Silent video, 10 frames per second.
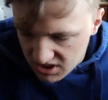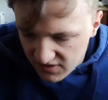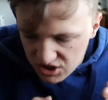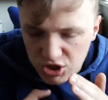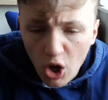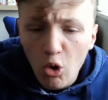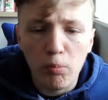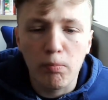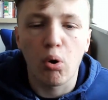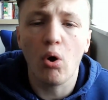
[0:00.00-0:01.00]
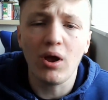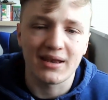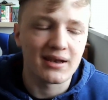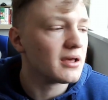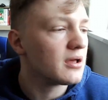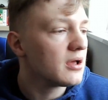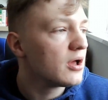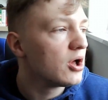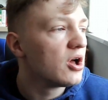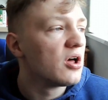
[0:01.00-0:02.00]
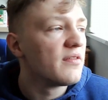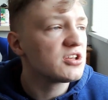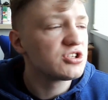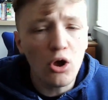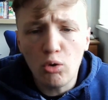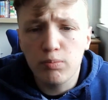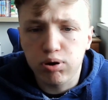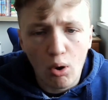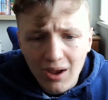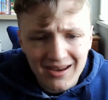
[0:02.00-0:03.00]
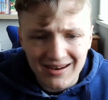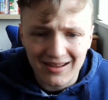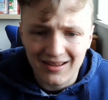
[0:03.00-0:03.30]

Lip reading: There's no point. There's no point.